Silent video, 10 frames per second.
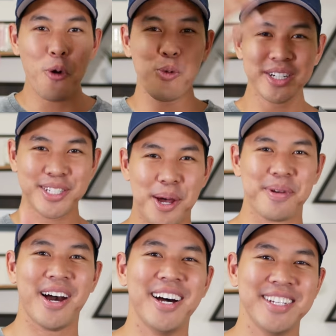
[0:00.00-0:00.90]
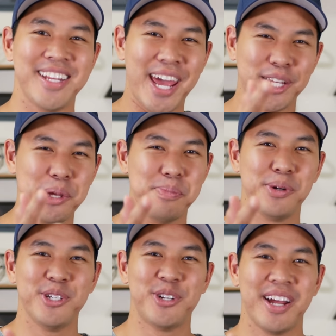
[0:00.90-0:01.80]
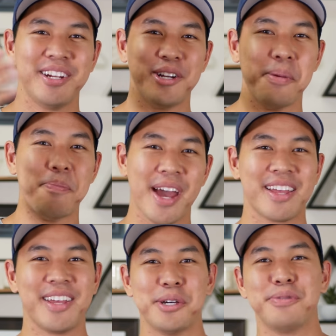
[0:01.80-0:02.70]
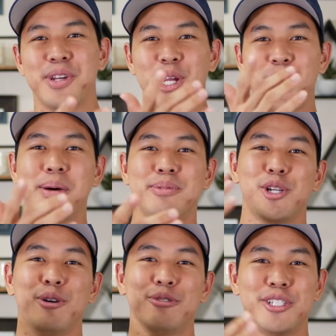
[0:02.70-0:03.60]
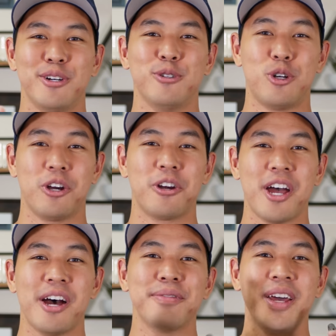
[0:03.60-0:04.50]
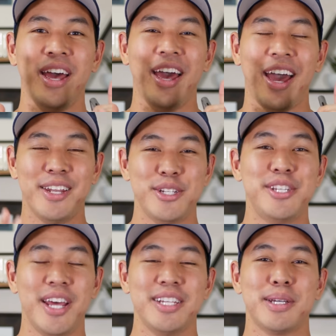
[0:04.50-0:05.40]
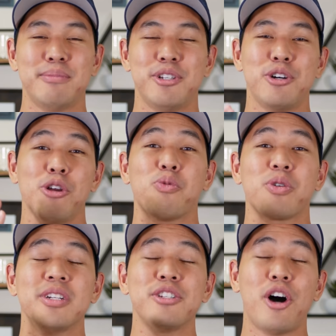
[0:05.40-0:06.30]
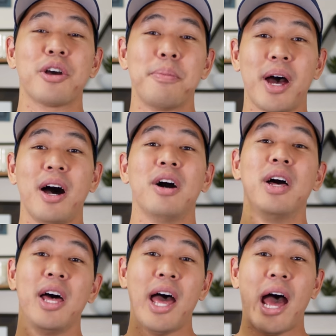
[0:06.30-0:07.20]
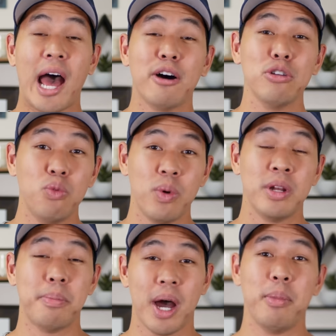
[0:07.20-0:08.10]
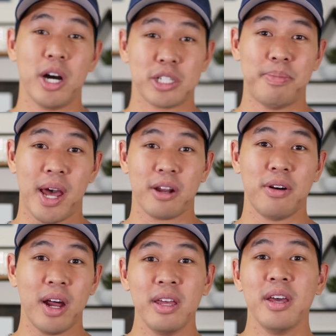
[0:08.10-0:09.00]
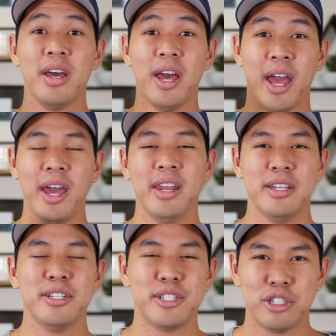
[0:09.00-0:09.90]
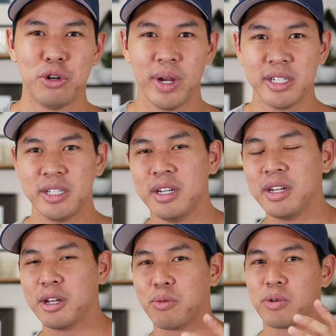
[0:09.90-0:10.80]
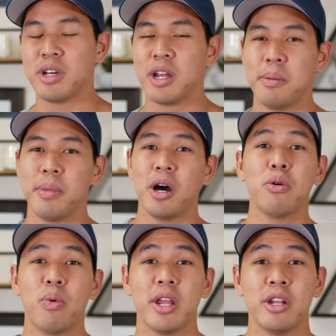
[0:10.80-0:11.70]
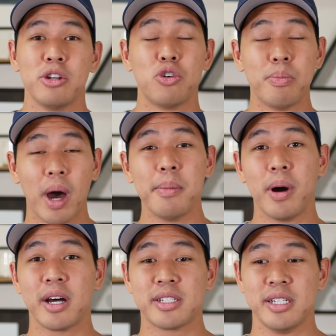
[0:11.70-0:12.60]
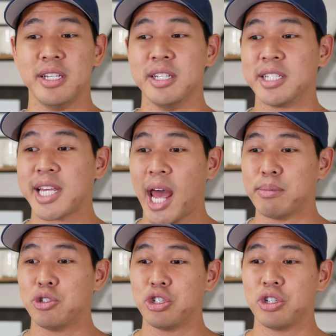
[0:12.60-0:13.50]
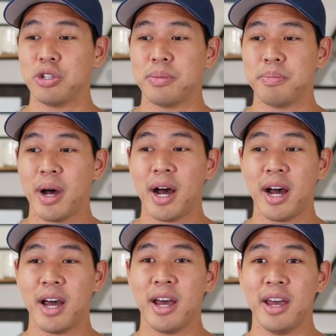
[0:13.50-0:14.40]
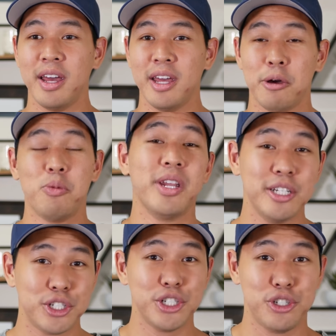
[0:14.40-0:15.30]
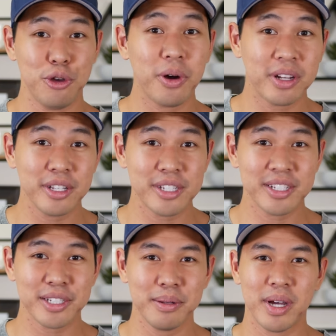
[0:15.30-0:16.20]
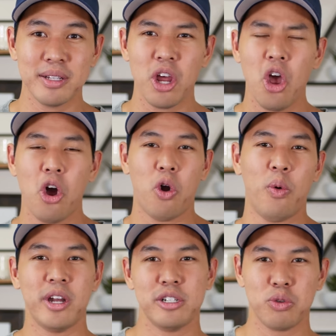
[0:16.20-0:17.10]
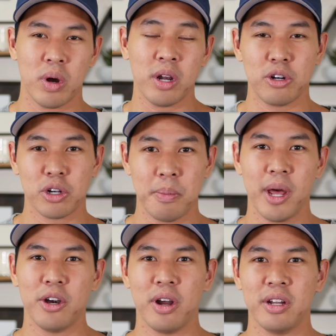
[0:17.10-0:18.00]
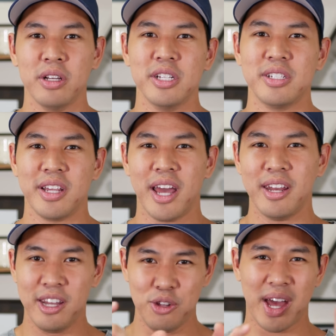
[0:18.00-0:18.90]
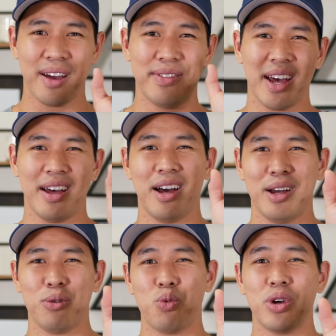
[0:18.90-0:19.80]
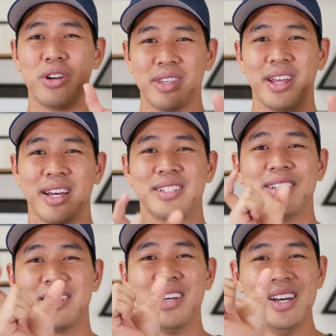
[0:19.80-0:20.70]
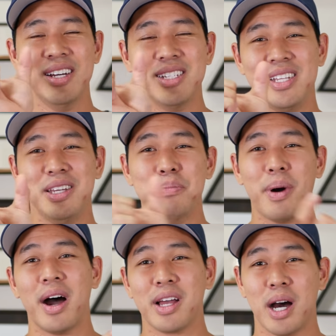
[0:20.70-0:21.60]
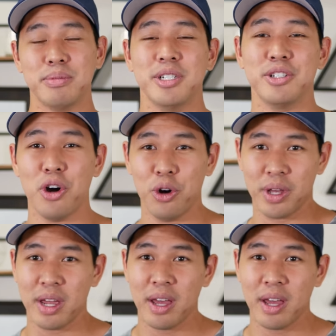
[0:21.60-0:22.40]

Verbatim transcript: What is up, guys? Anthony Bui-Tran here, and backing out with another episode with Seller Tradecraft. And in today's episode, we're going to talk about how to win the buy box back, right? And in this situation, we're talking about when your buy box is captured by, when it's just you on the listing sometimes, or when there's one other competitor on the listing, and then you have that weird thing that says, see buying options only.